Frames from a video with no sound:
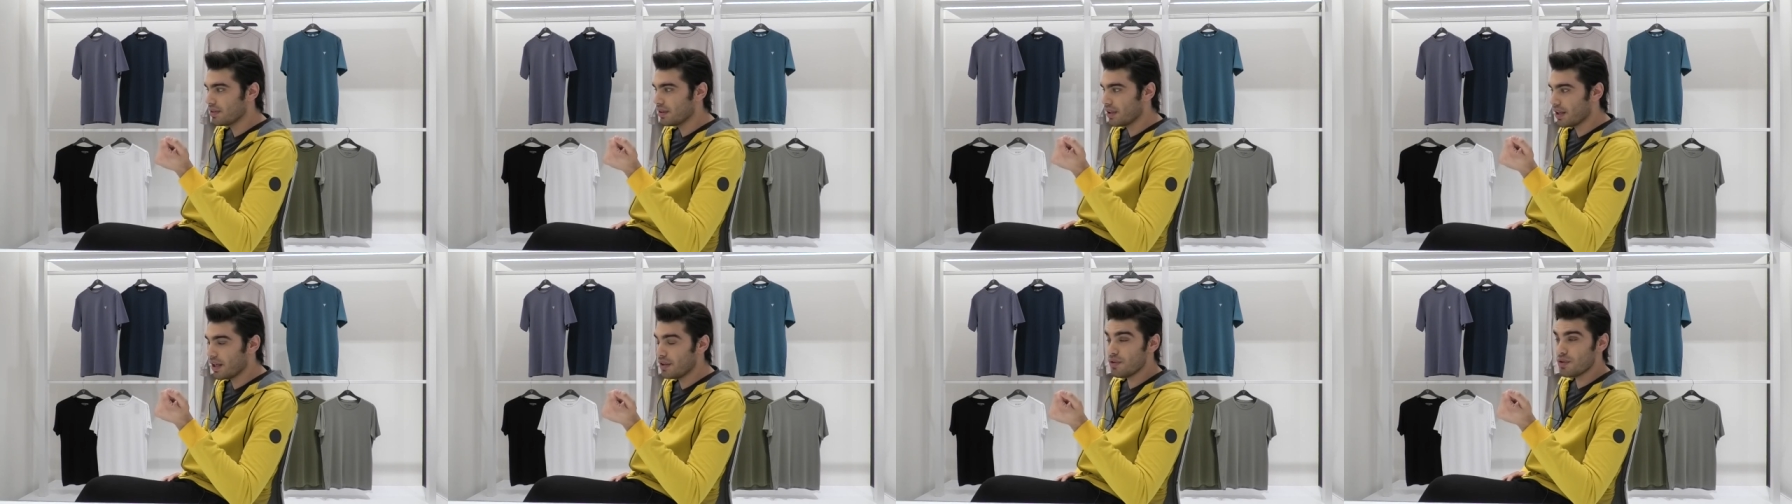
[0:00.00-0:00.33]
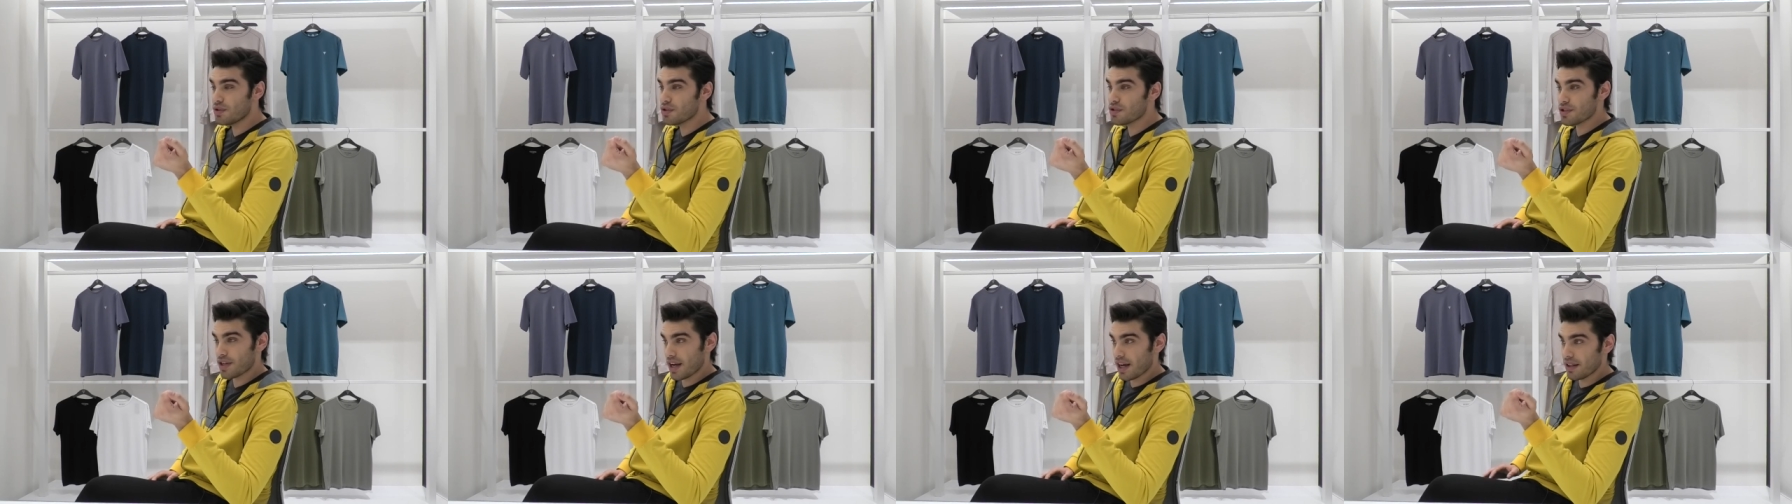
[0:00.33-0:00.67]
Can you
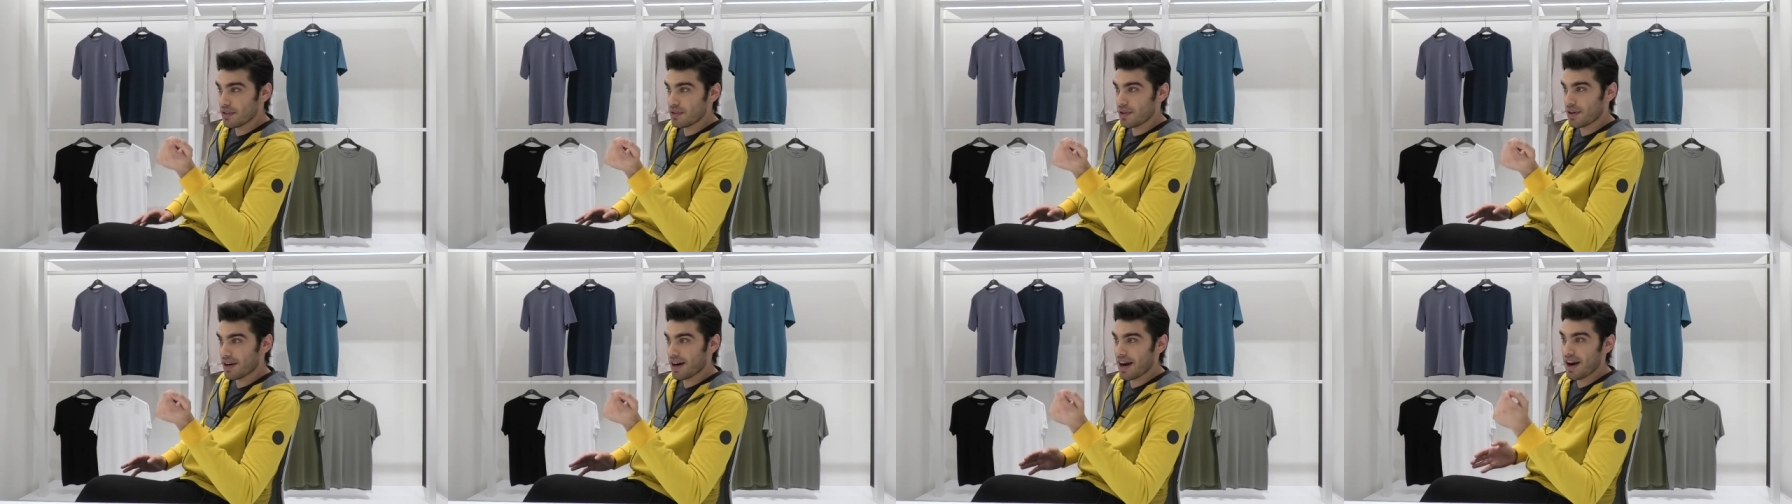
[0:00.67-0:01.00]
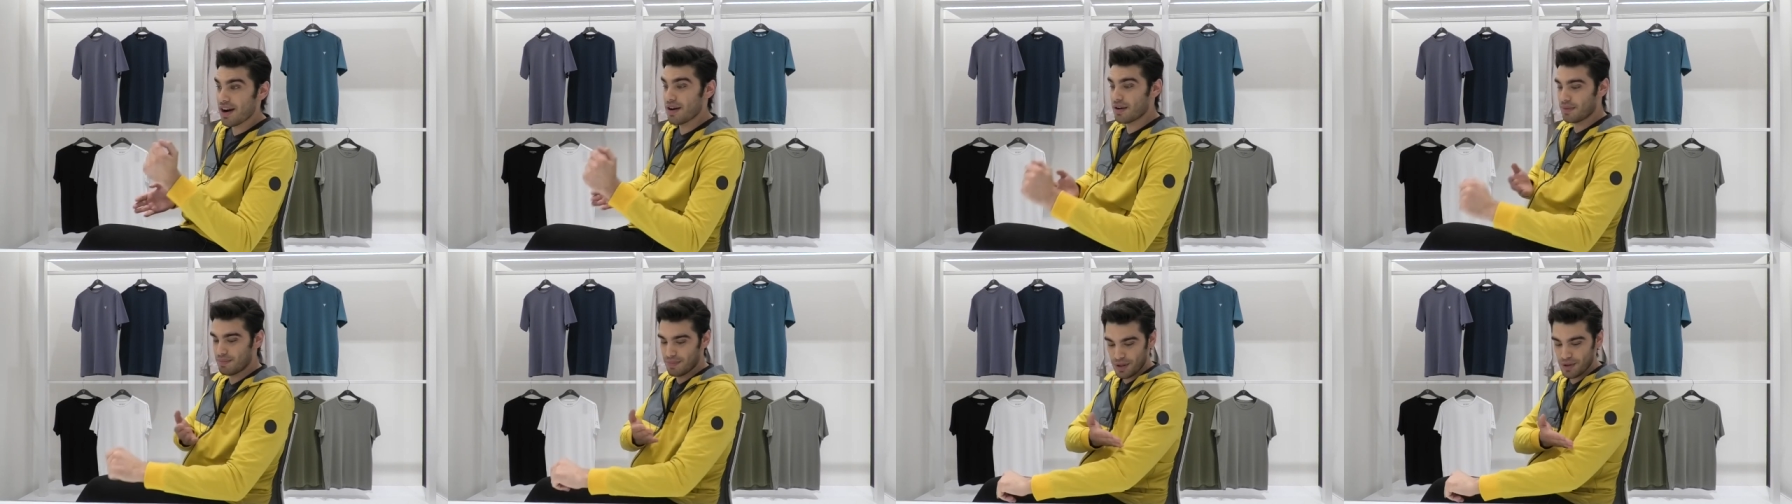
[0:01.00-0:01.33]
just cut your
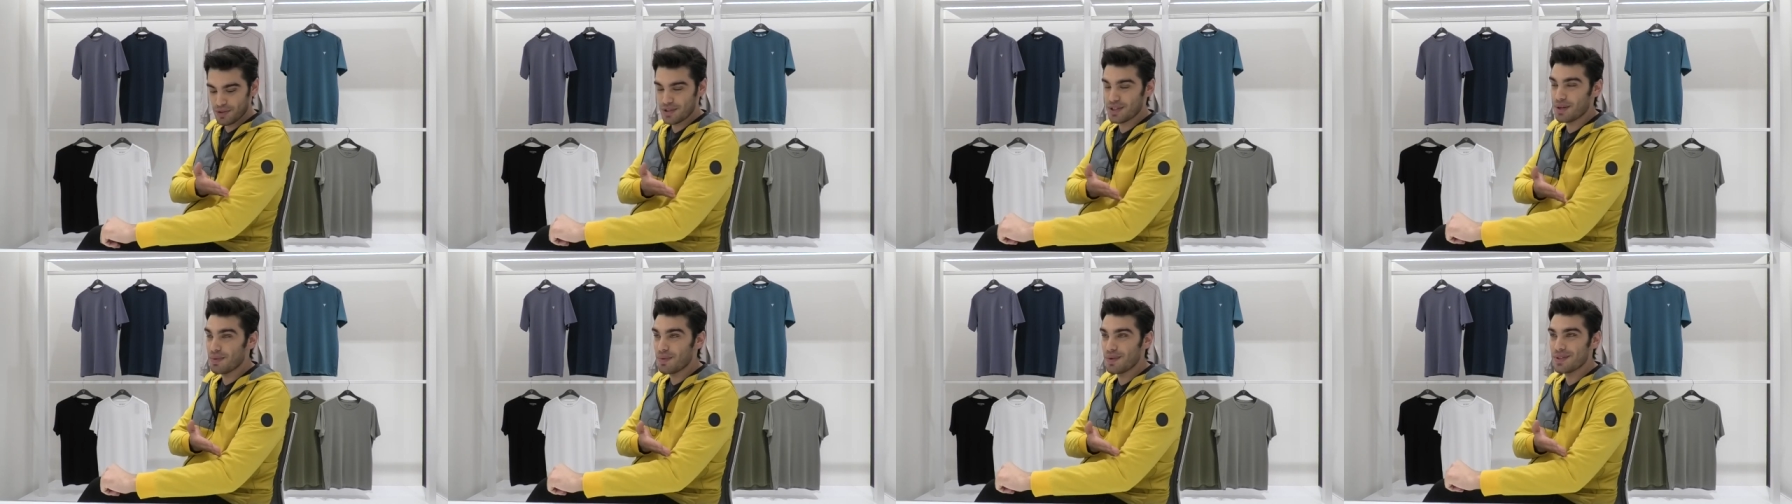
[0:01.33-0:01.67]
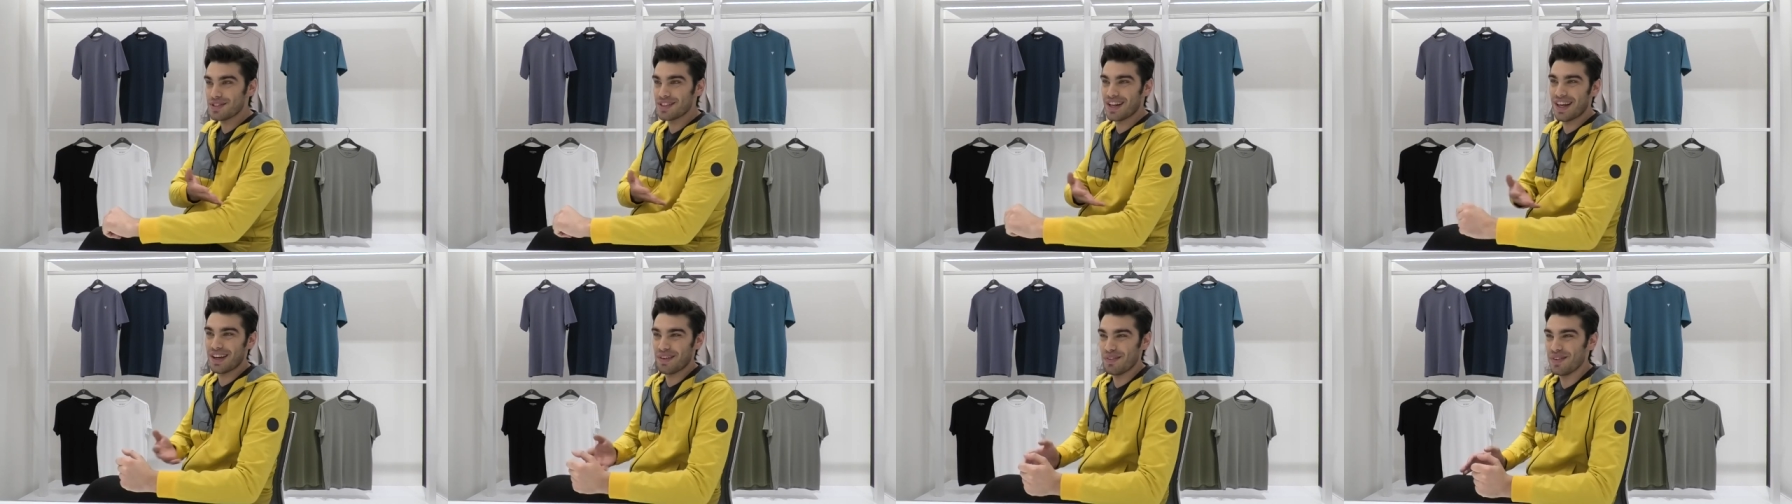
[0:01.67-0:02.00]
hair? Because it
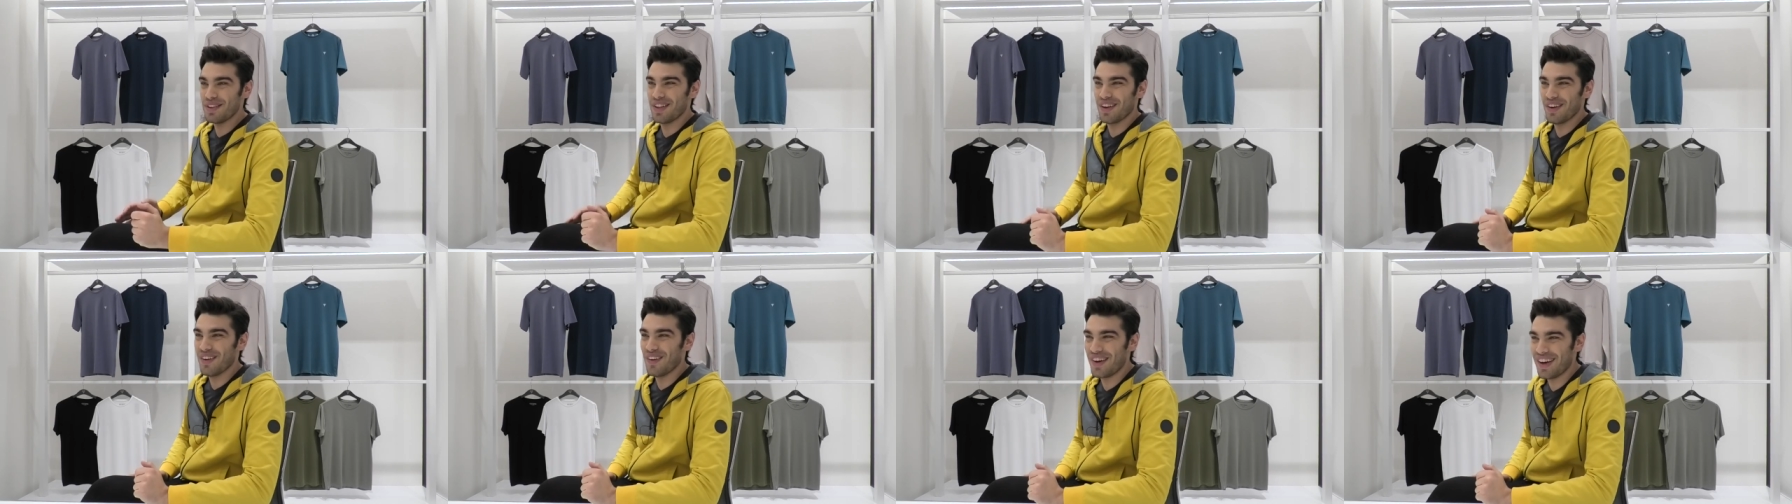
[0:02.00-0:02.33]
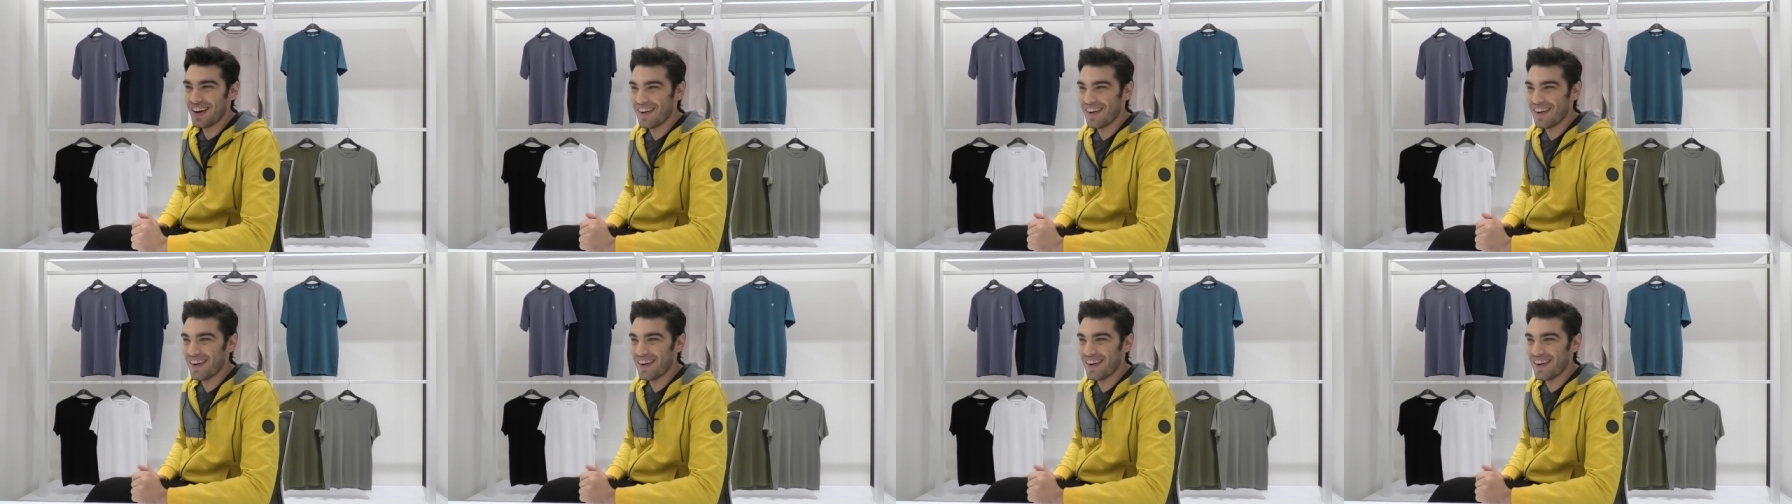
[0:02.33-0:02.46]
was like with the long